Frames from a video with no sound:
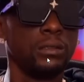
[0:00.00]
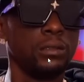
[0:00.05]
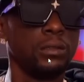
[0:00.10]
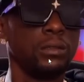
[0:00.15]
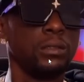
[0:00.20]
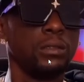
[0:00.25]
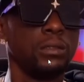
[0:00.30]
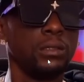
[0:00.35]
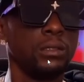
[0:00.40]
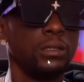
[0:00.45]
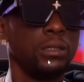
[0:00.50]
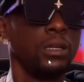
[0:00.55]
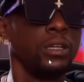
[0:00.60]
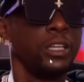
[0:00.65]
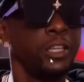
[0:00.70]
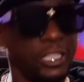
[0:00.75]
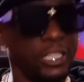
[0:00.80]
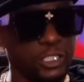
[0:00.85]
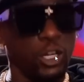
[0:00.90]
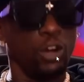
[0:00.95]
DC hosts.
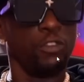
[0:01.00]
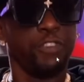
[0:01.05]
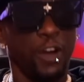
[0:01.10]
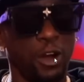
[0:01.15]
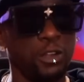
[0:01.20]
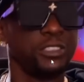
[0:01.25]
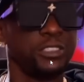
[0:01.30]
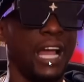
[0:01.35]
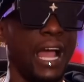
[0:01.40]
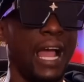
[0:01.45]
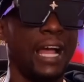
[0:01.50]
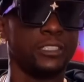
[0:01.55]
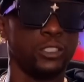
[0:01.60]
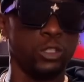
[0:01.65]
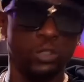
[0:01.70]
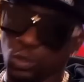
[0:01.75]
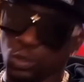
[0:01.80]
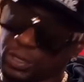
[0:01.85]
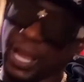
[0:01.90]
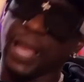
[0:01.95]
It's your first time
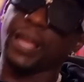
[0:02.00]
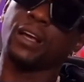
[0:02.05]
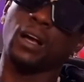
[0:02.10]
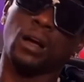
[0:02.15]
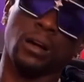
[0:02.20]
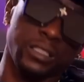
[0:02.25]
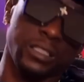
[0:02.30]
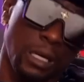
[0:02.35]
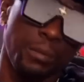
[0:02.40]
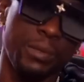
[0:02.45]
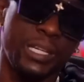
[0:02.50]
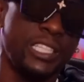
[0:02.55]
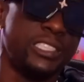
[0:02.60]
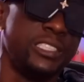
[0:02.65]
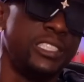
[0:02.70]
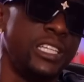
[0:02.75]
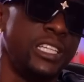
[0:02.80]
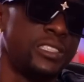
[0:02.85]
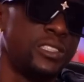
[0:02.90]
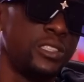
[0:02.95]
too. You can't come because I'm gonna get
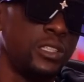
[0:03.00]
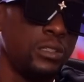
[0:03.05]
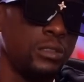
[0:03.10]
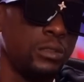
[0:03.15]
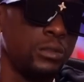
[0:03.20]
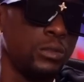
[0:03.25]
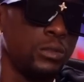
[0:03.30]
your dicks up.